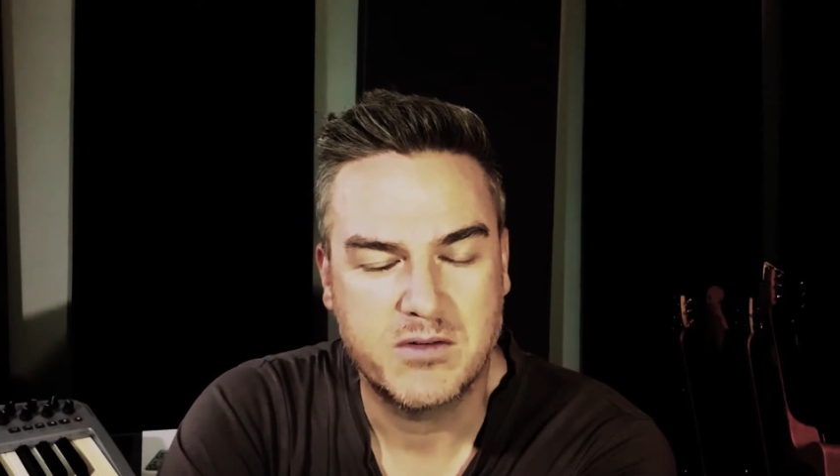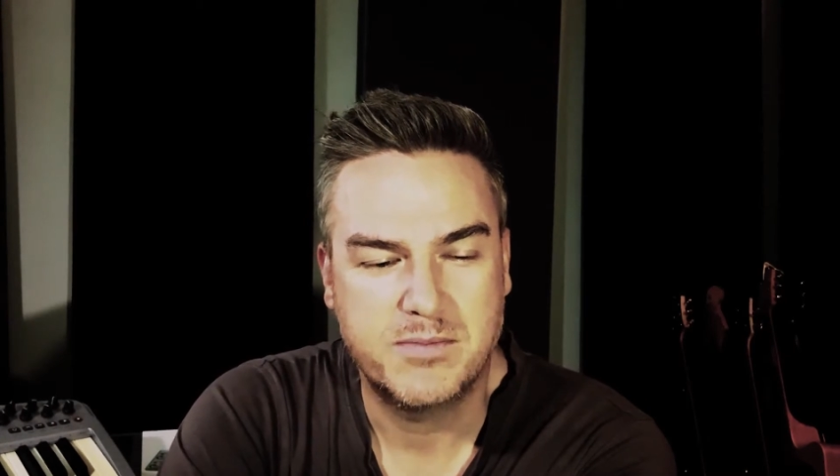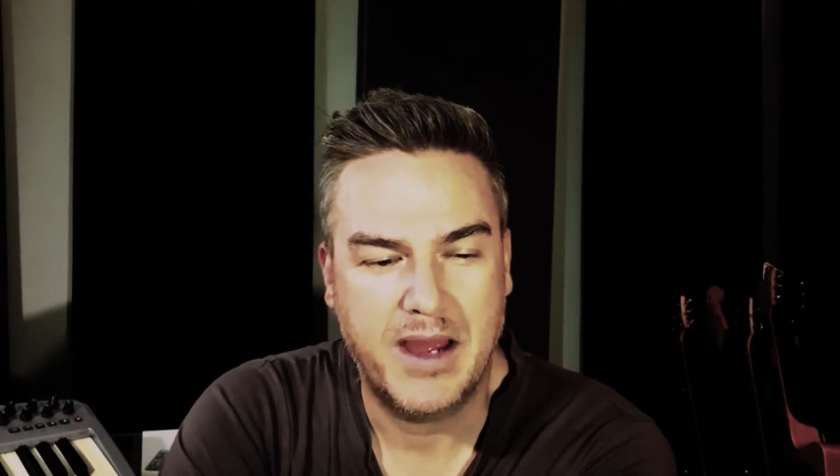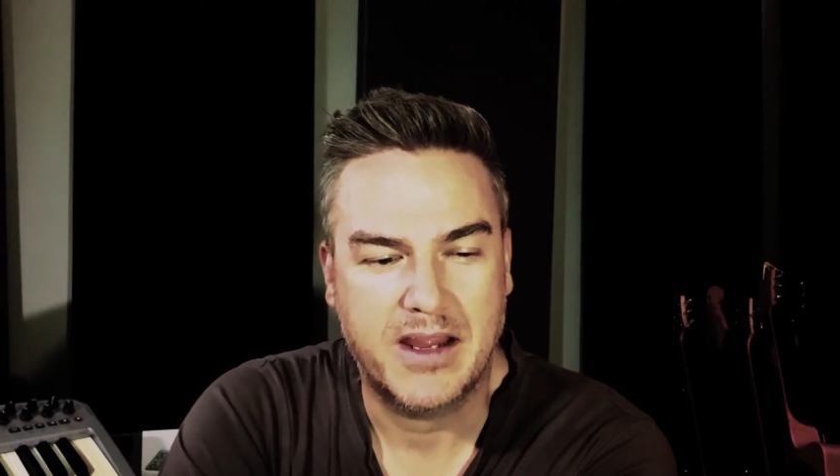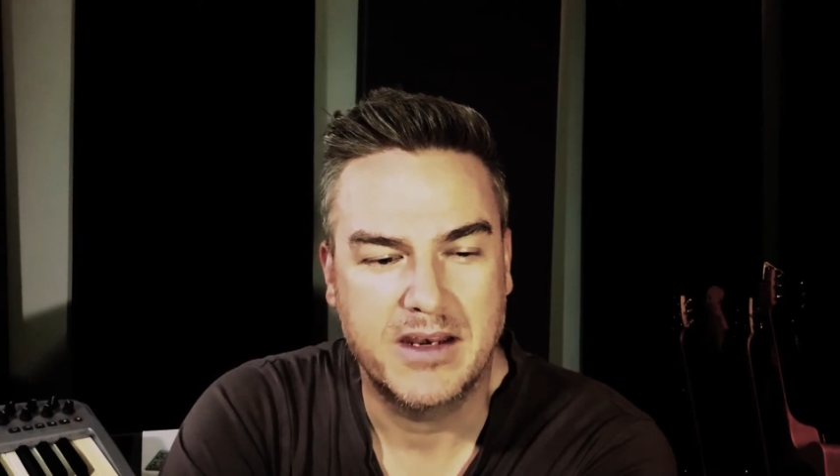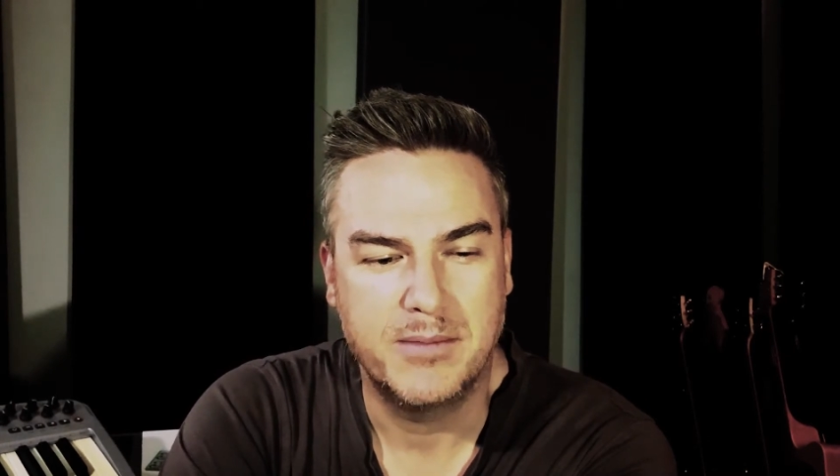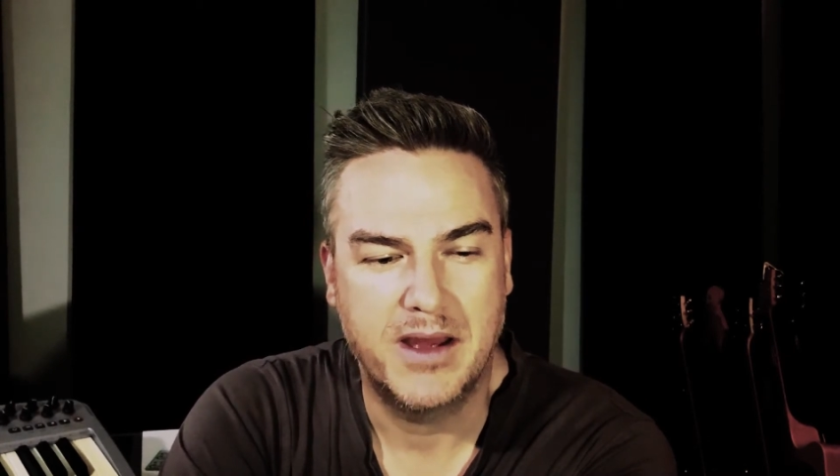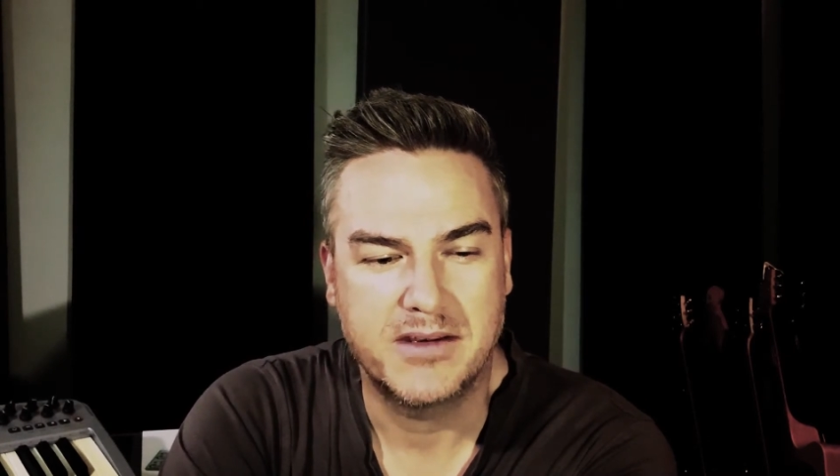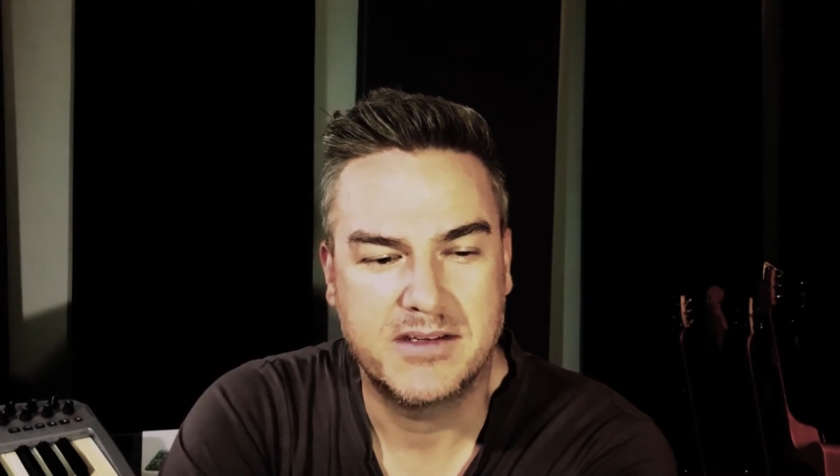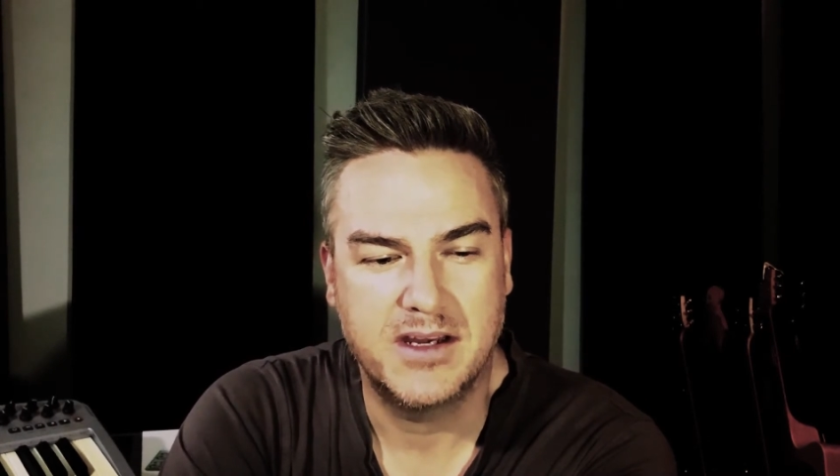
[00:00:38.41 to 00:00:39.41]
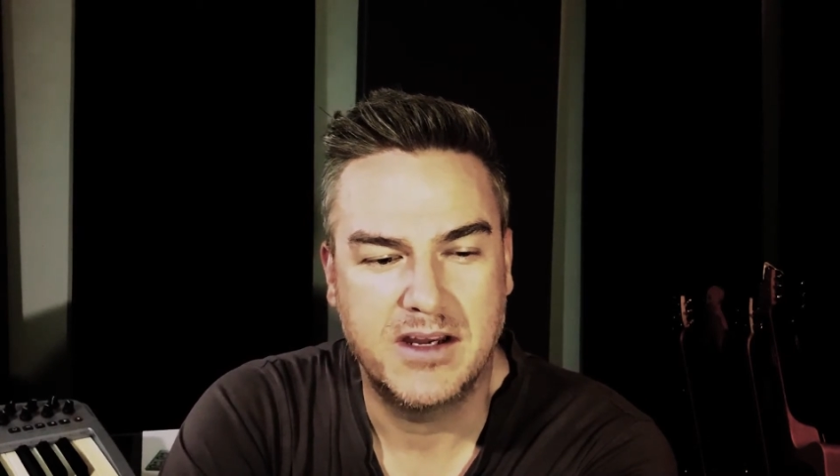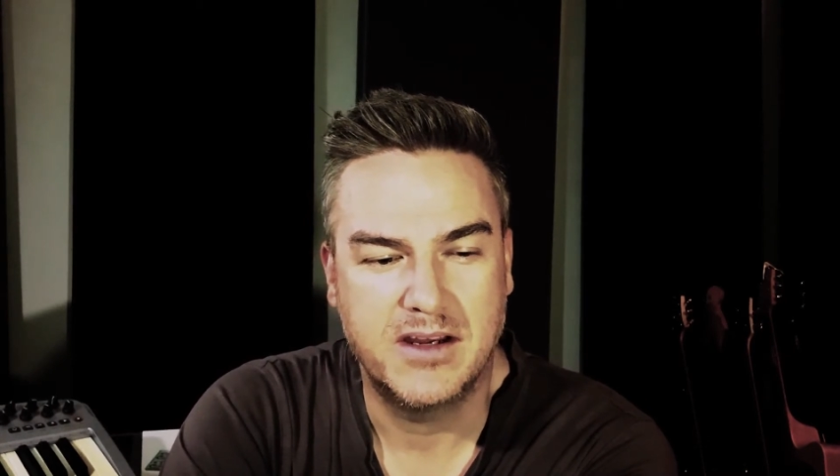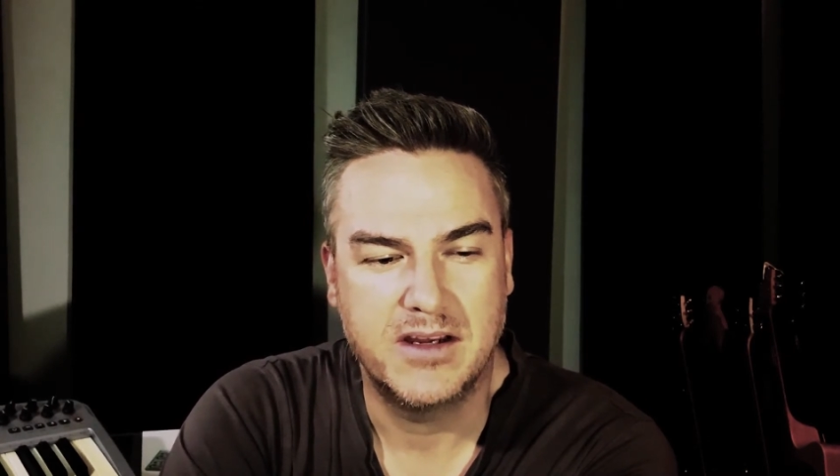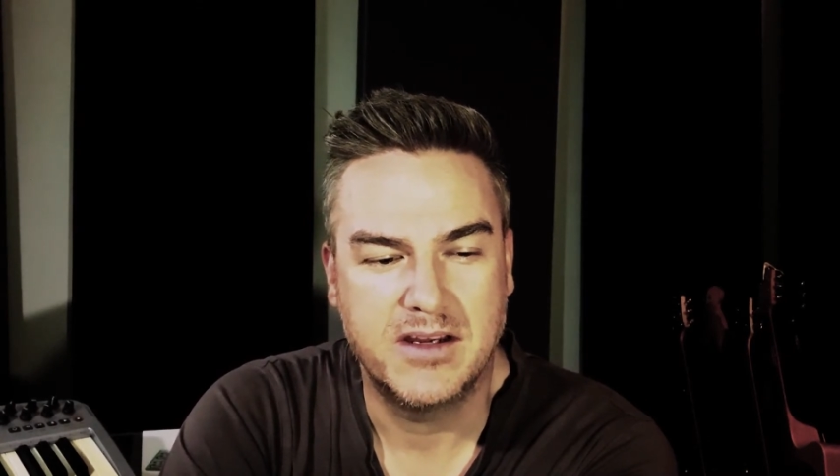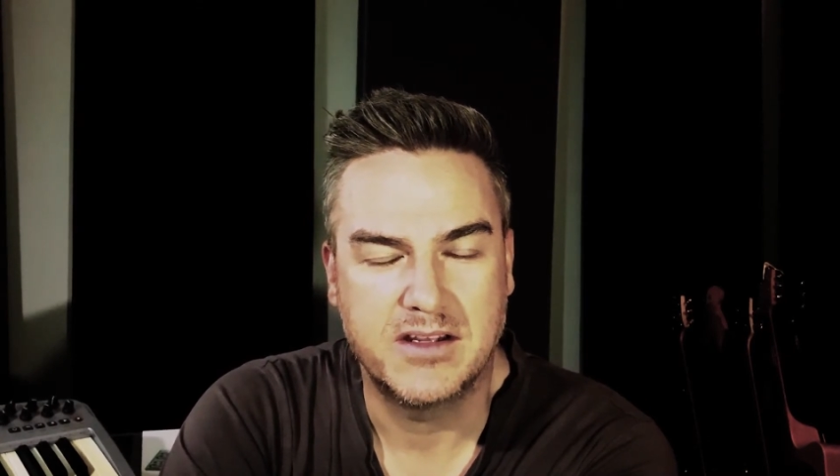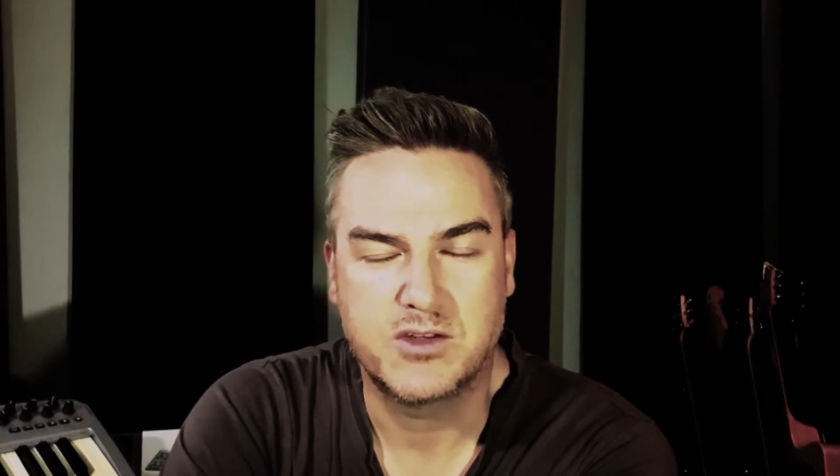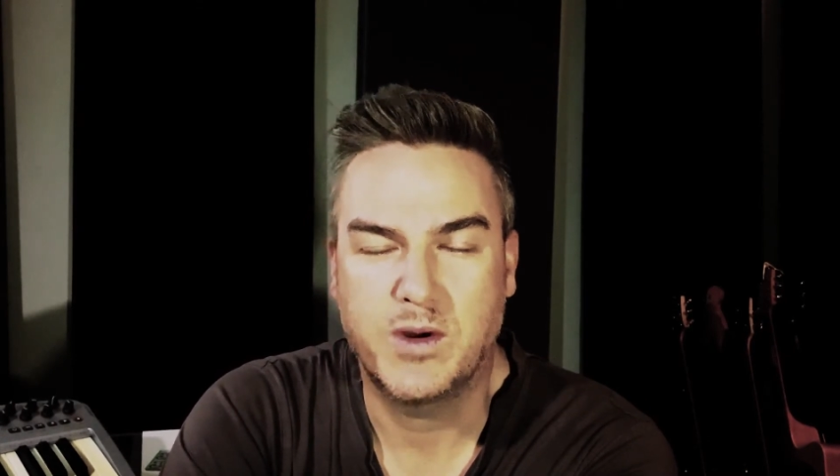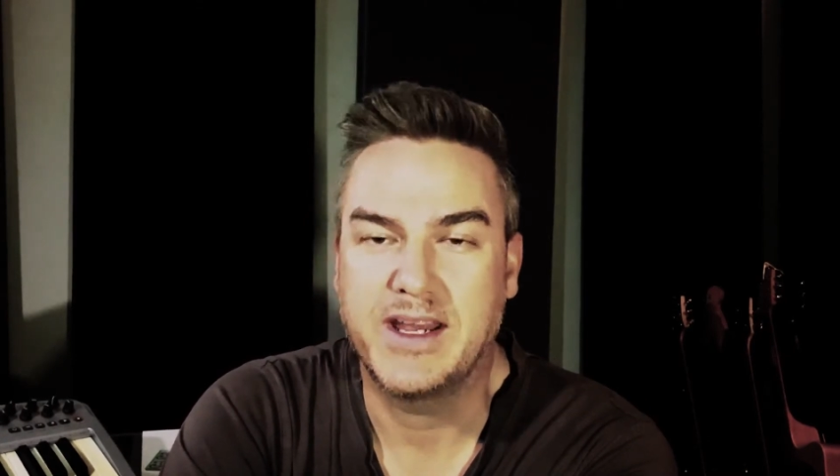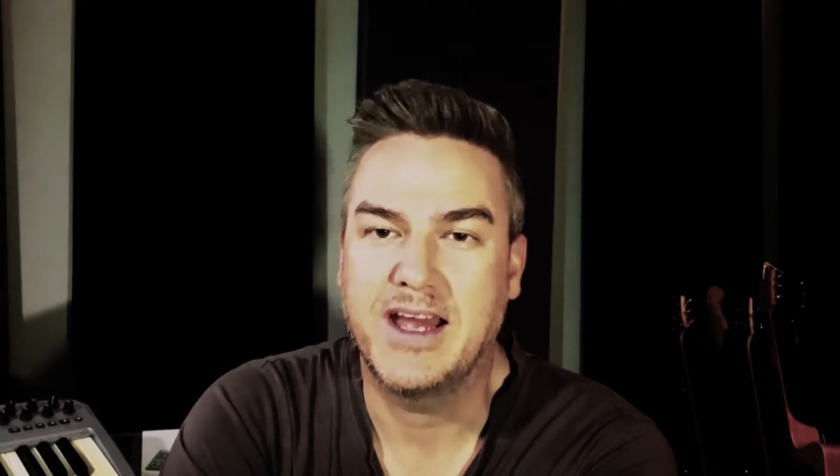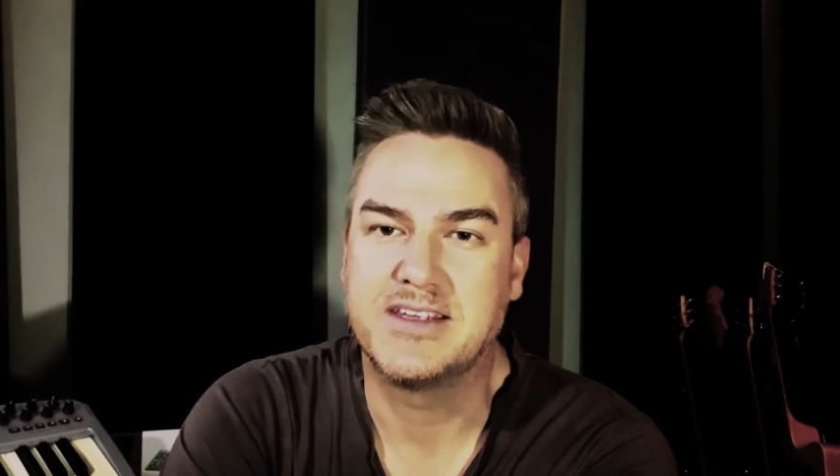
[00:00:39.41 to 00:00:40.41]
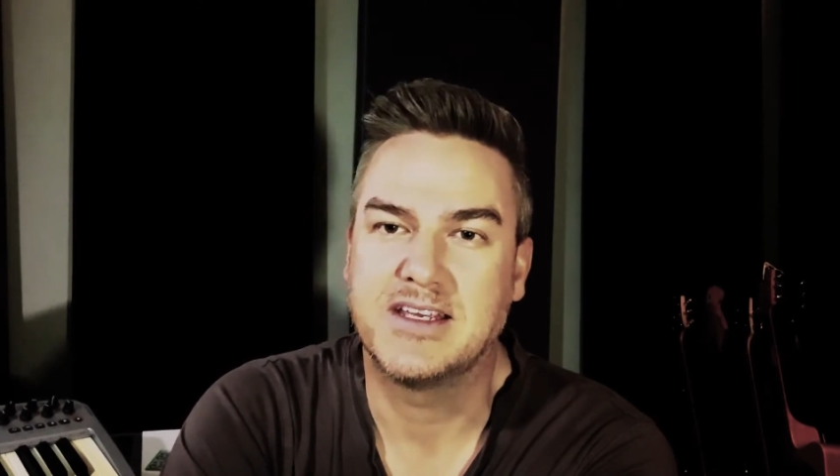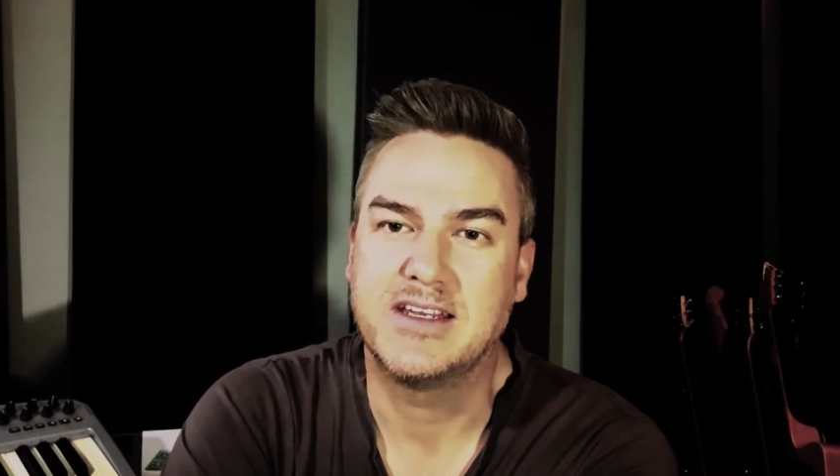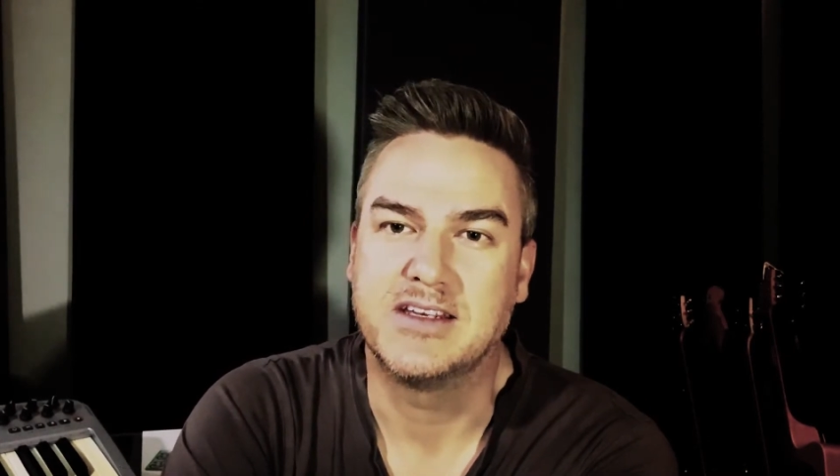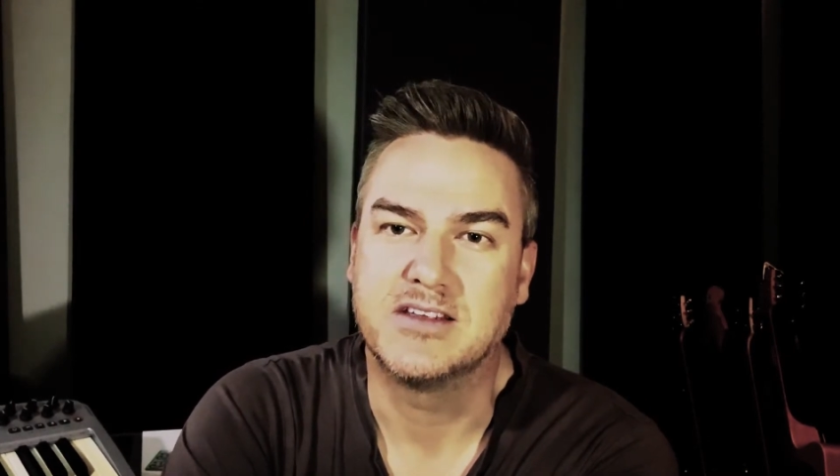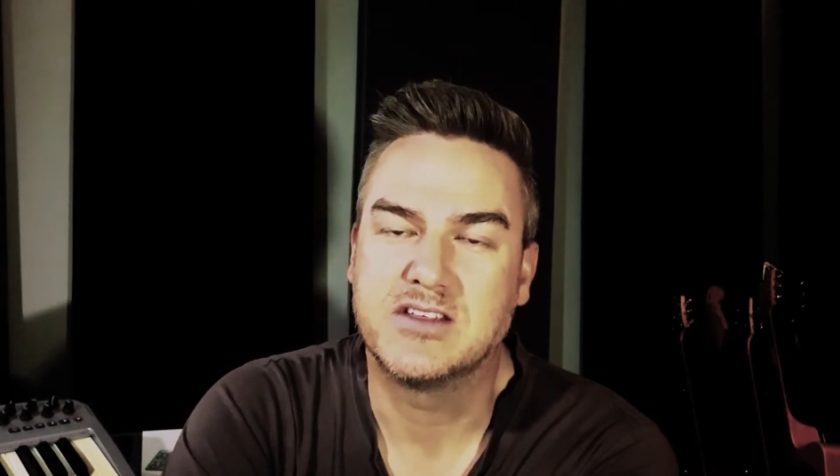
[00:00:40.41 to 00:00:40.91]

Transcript: back in about 2018.